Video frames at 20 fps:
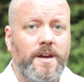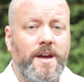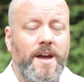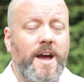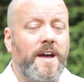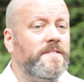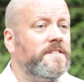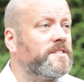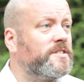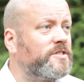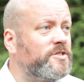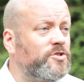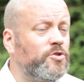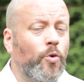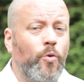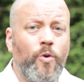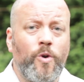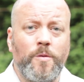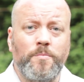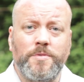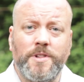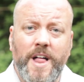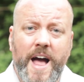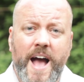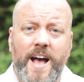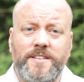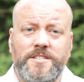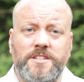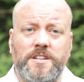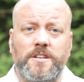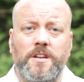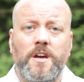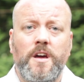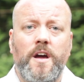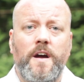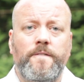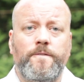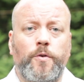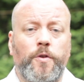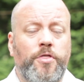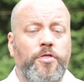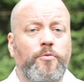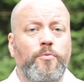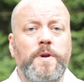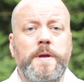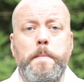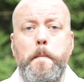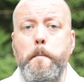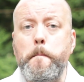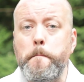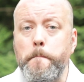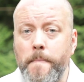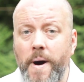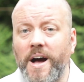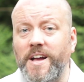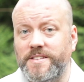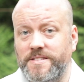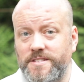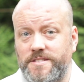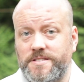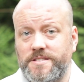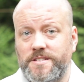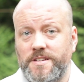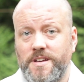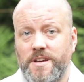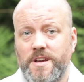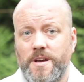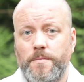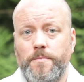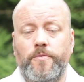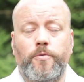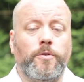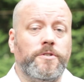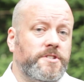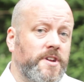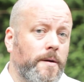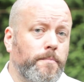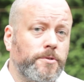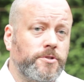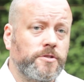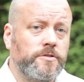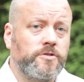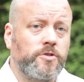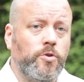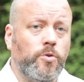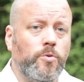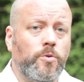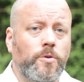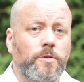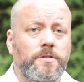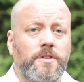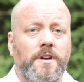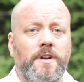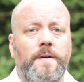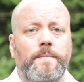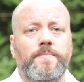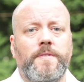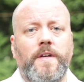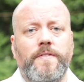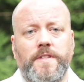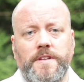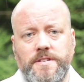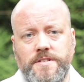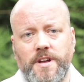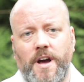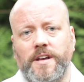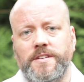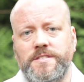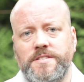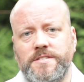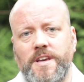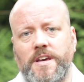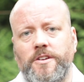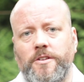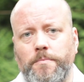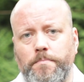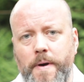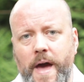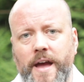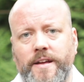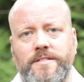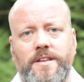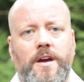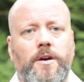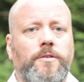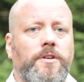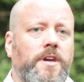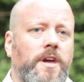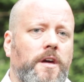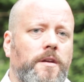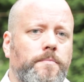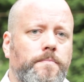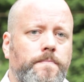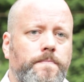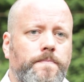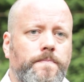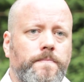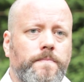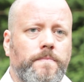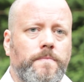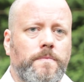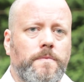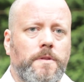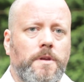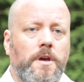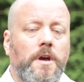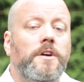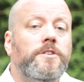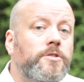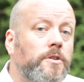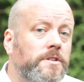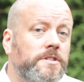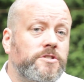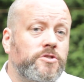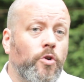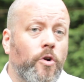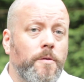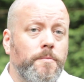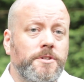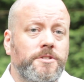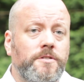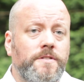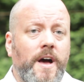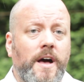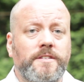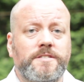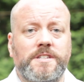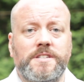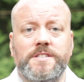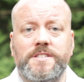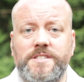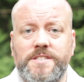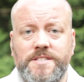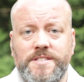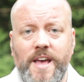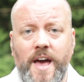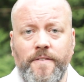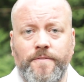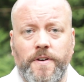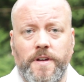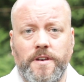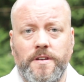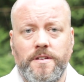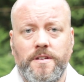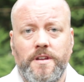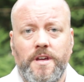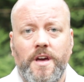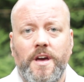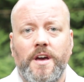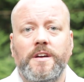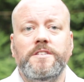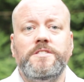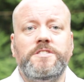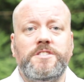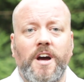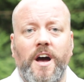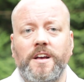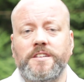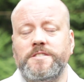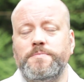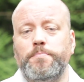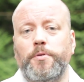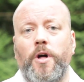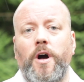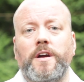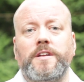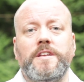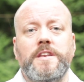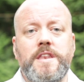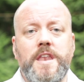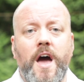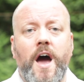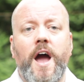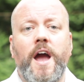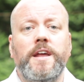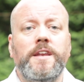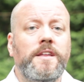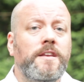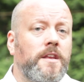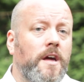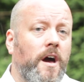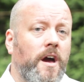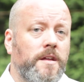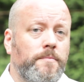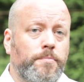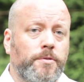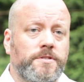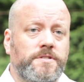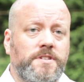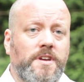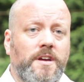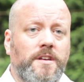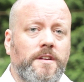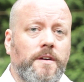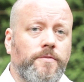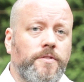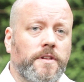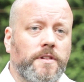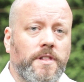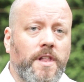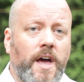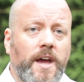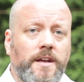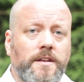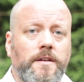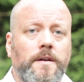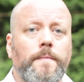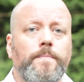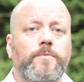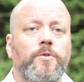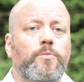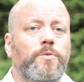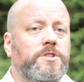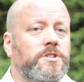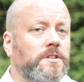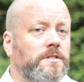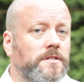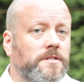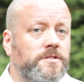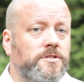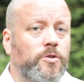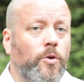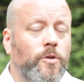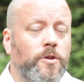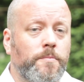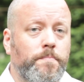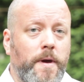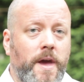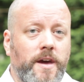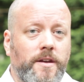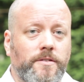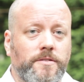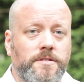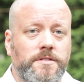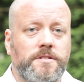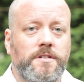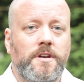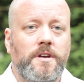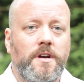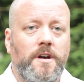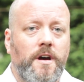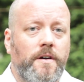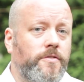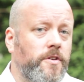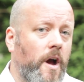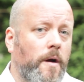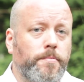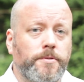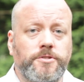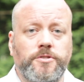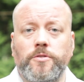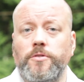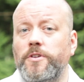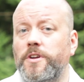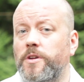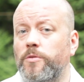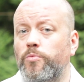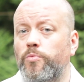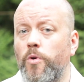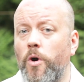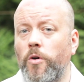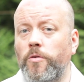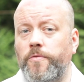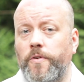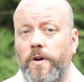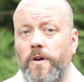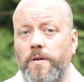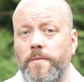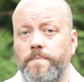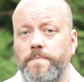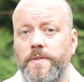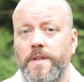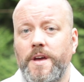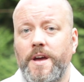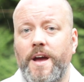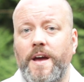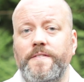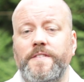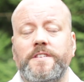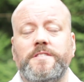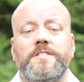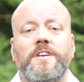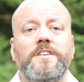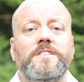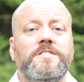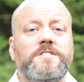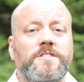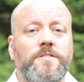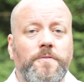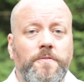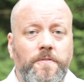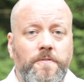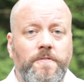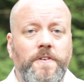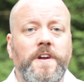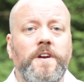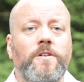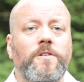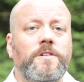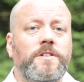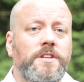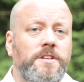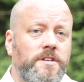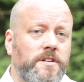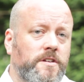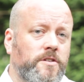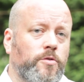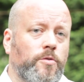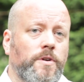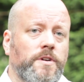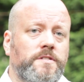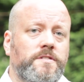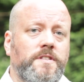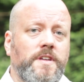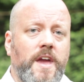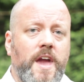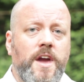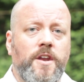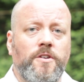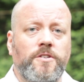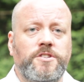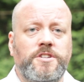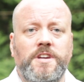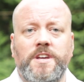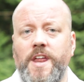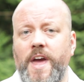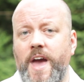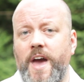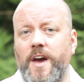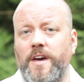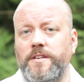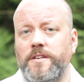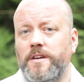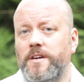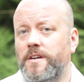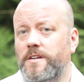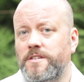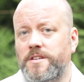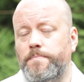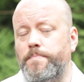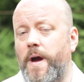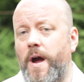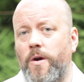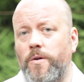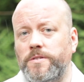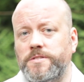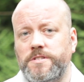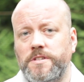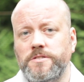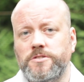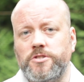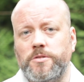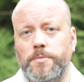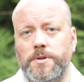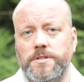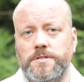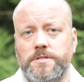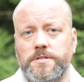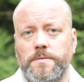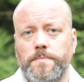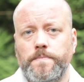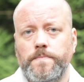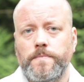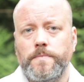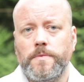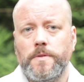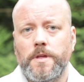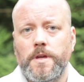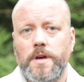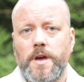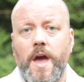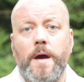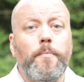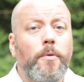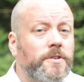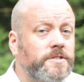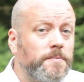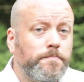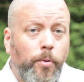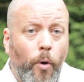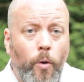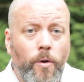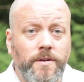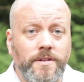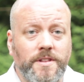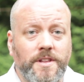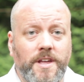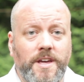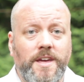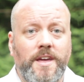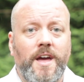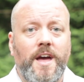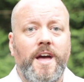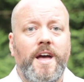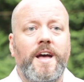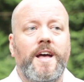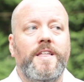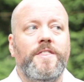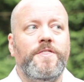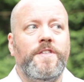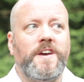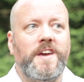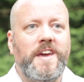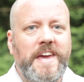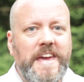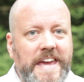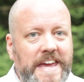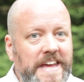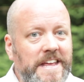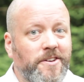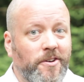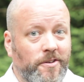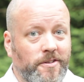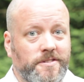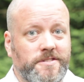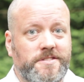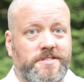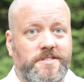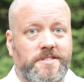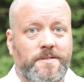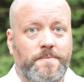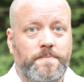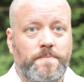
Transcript: And the storm lasted for three months before temperatures cooled and the dust settled back down again. During a storm in 2007, dust blocked 99% of the light reaching the solar panels of the Opportunity rover and this severely decreased the energy it had to power its instruments. And most importantly, the heaters.